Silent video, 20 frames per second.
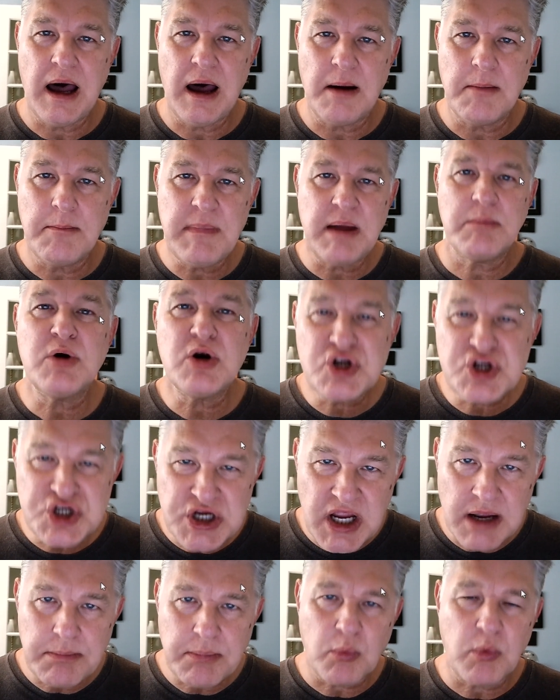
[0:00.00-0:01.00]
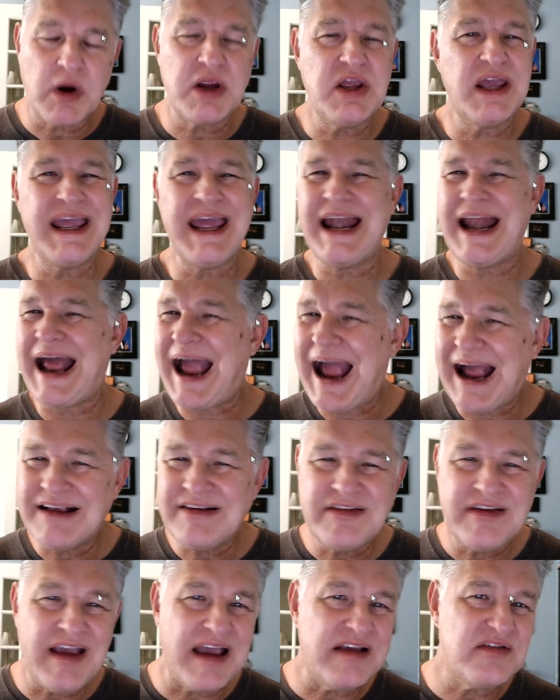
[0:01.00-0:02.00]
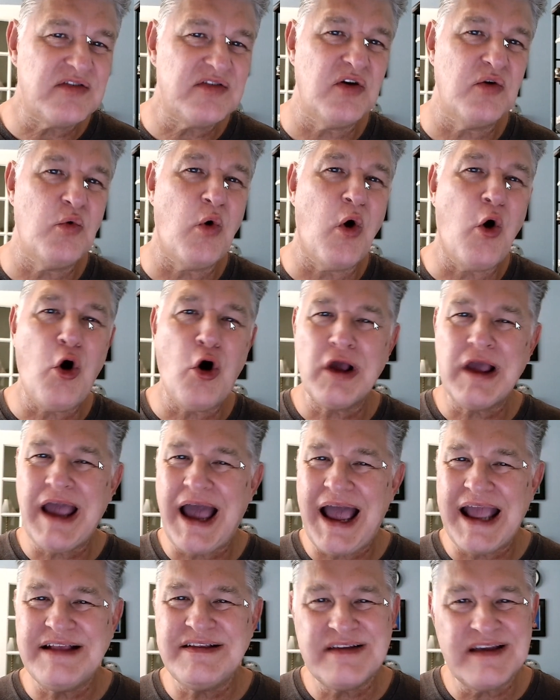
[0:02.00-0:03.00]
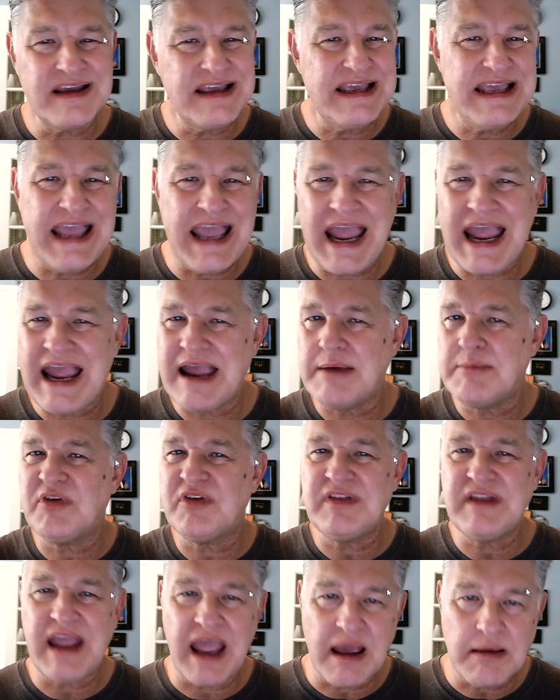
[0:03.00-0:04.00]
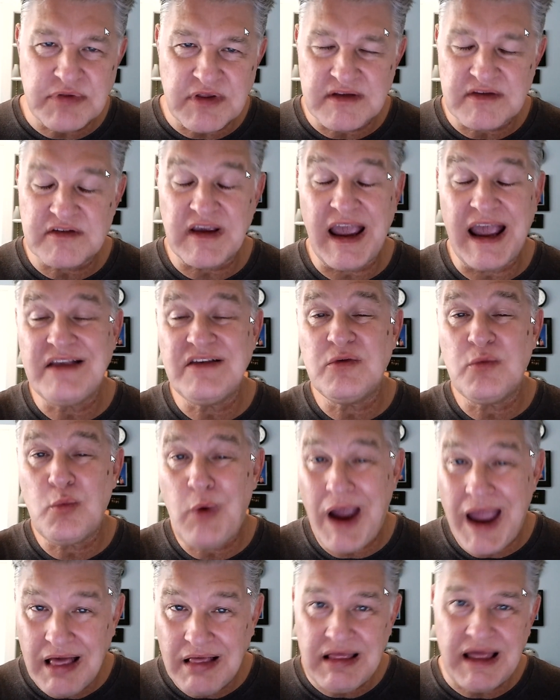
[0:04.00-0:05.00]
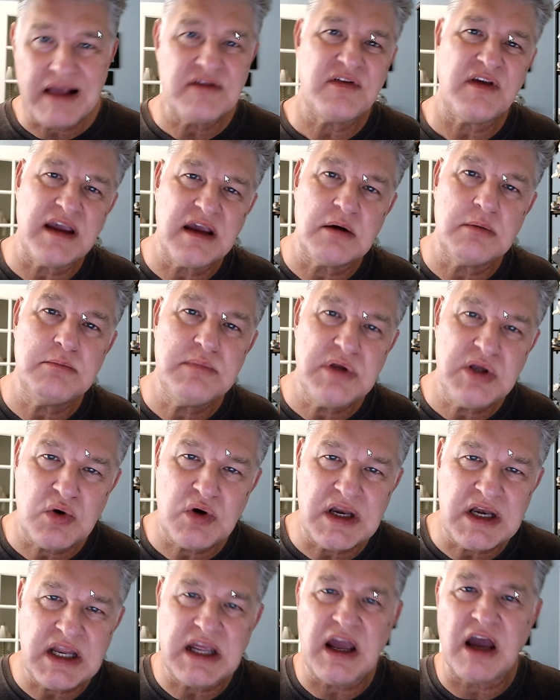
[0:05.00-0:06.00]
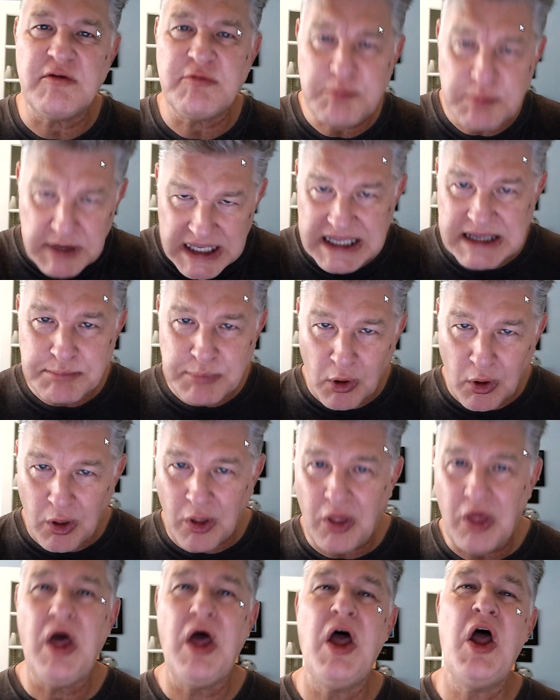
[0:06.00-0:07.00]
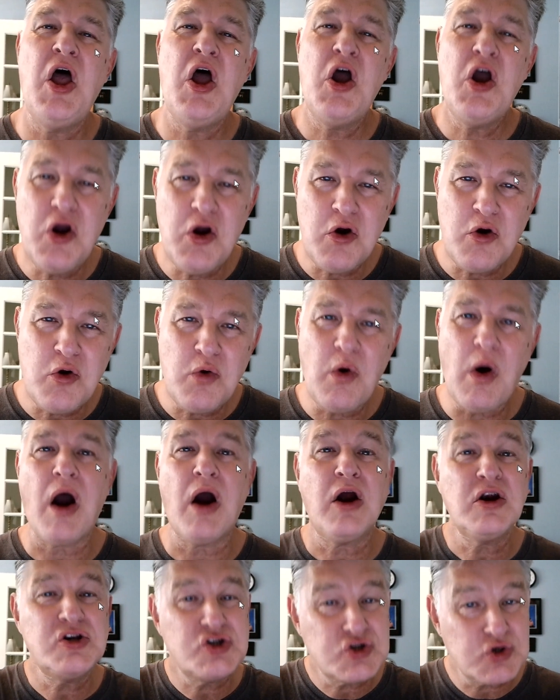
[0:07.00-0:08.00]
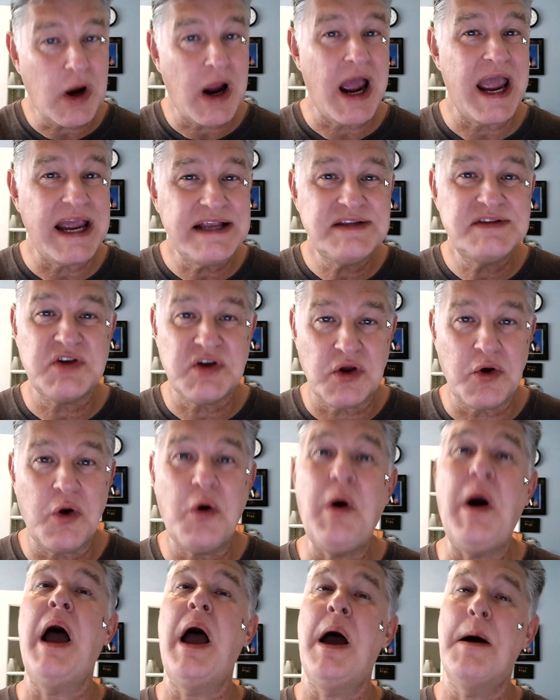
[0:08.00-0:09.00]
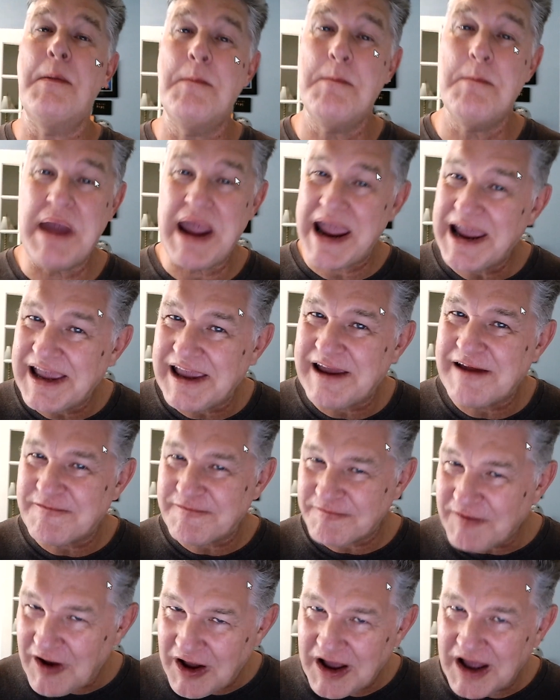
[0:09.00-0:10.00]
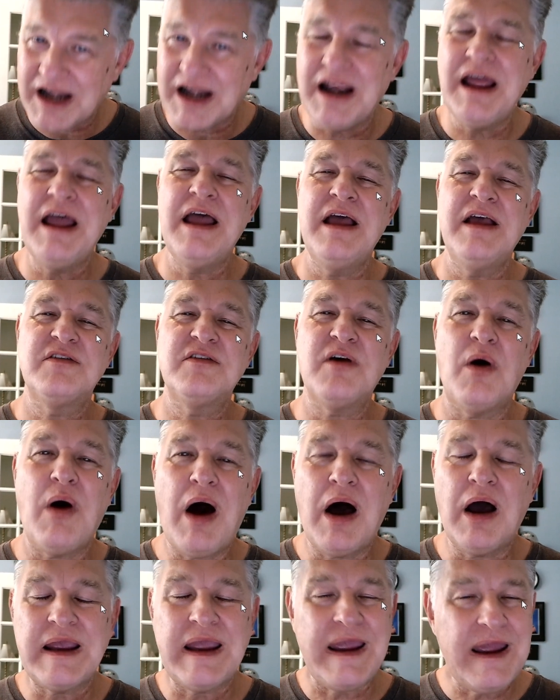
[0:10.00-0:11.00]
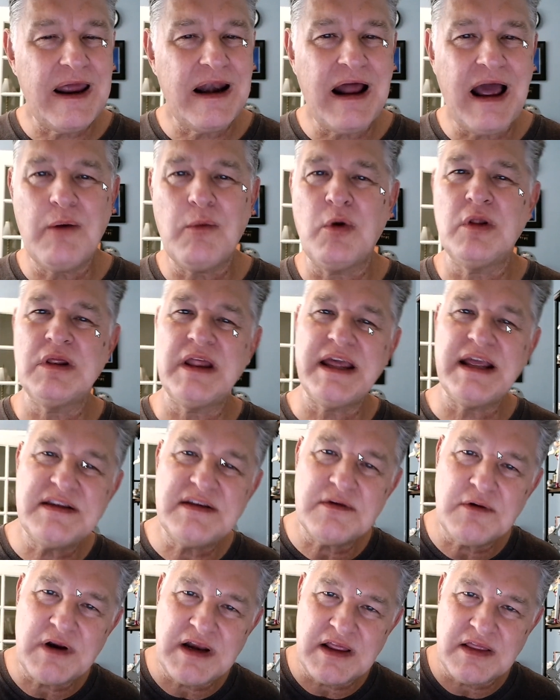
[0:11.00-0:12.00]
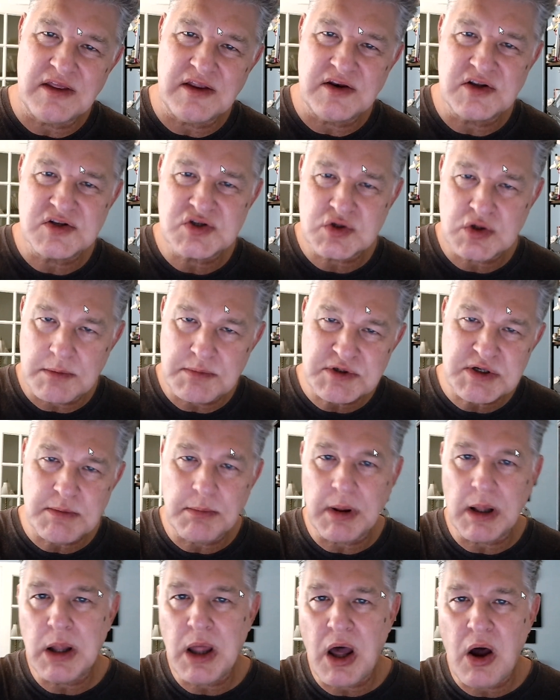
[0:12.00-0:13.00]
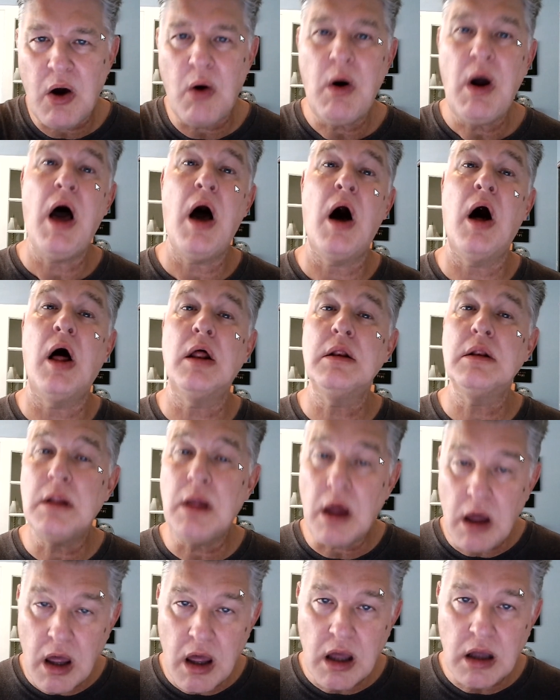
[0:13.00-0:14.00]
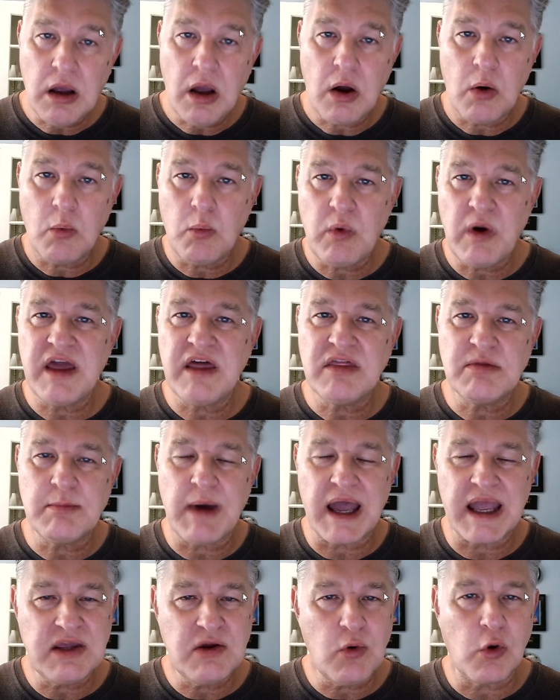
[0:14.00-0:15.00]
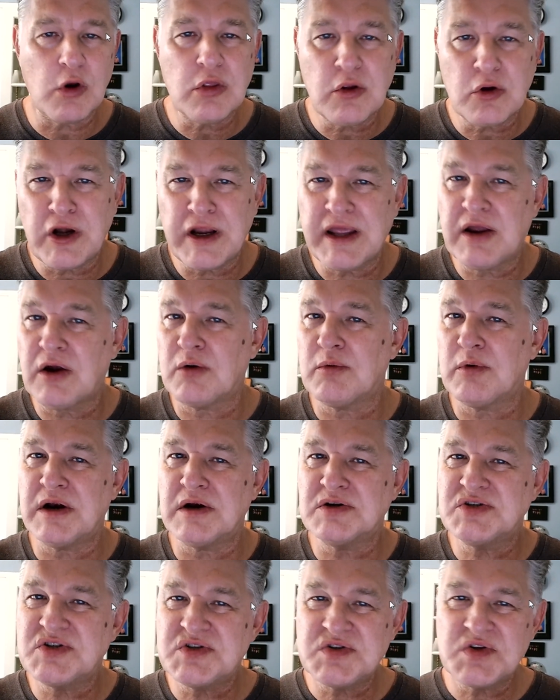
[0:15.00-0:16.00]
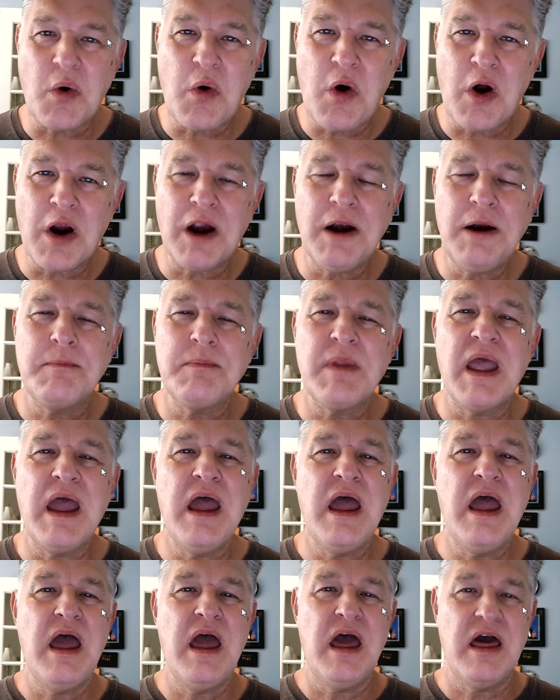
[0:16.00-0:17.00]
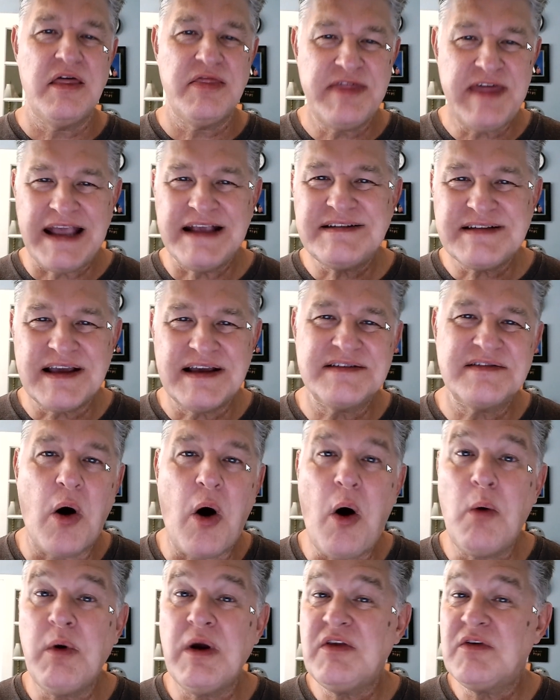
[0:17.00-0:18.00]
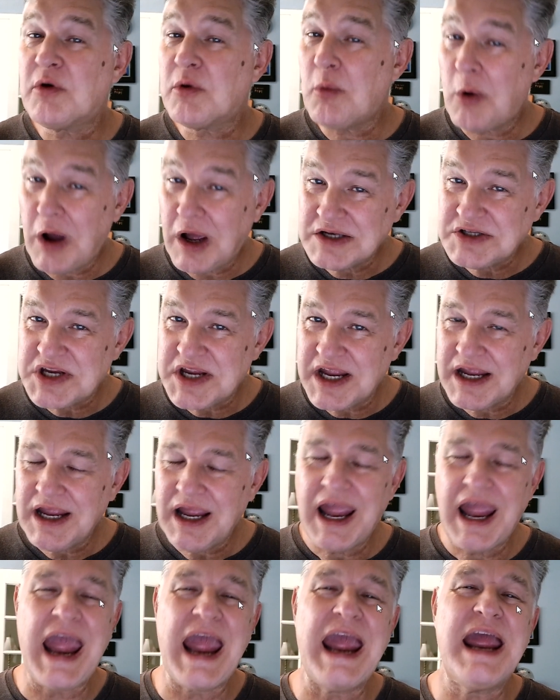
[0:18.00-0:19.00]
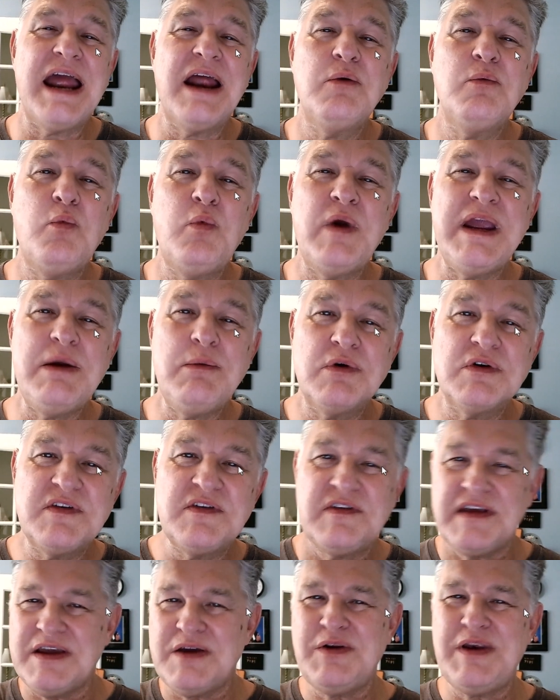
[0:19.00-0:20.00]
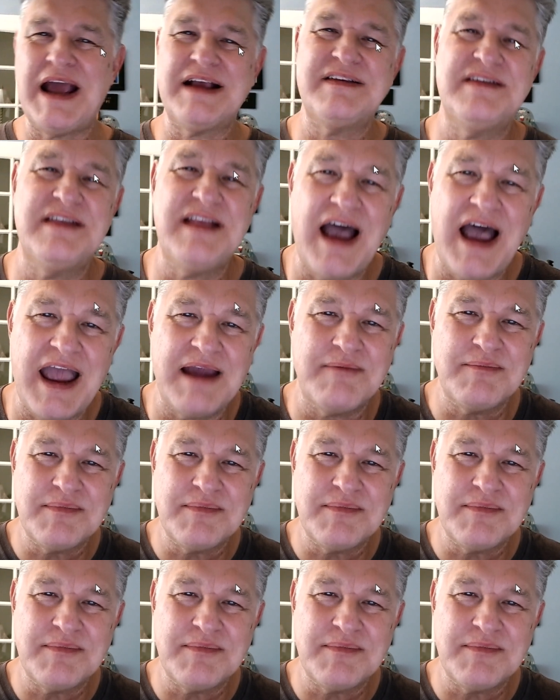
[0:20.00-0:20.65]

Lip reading: membership where you get access to all kinds of games, templates, as well as a community of people who are trying to make it fun. So again, I will link to it in the description below, along with my Your Learning Career store. Thanks as always for watching, and we will see you next time.